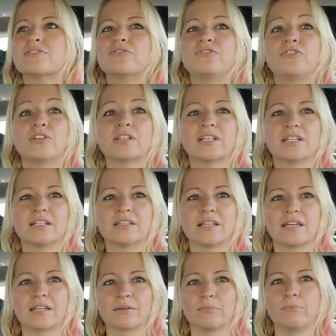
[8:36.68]
fully
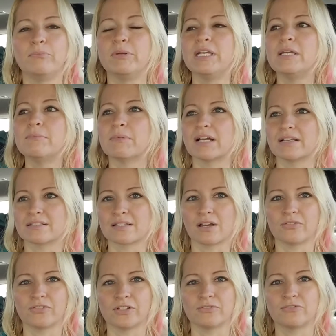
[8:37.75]
like be
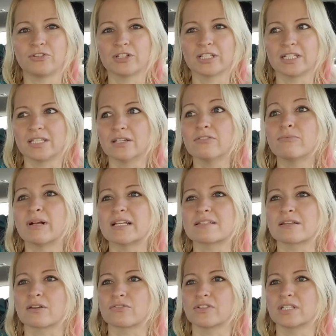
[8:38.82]
myself and fully give
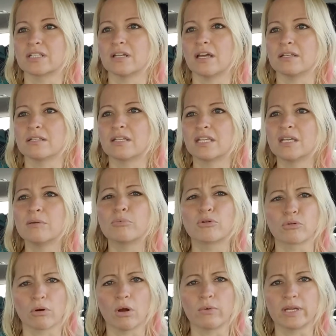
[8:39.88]
myself, and keep
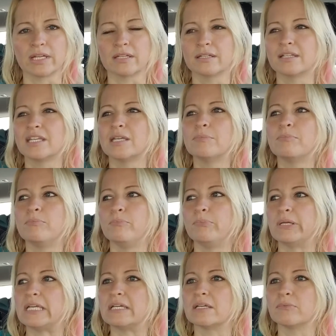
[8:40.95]
growing and keep
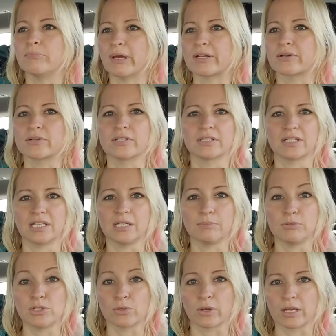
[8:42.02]
being better and keep
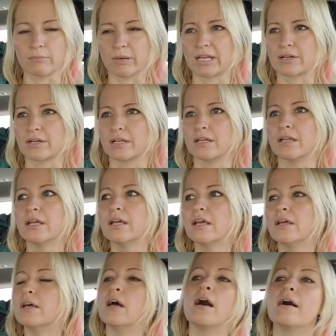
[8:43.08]
doing better. And
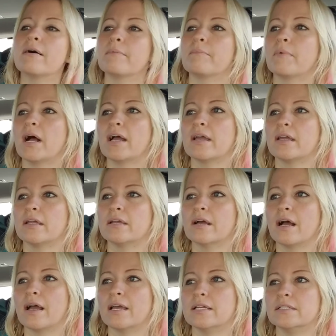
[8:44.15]

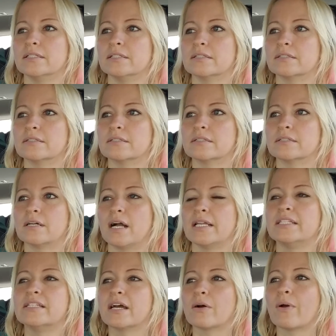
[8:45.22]
I
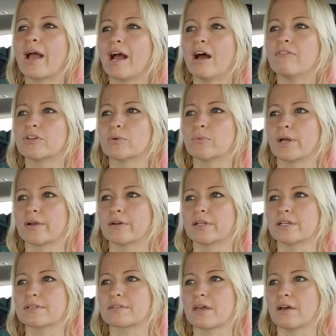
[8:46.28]
now have an
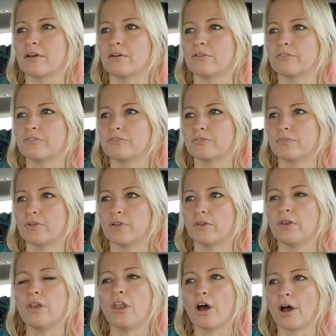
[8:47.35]
awareness of
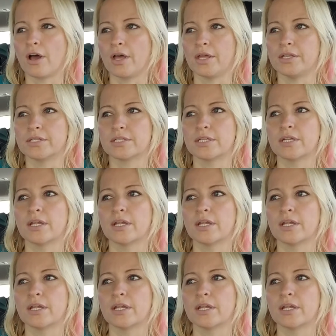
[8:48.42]
not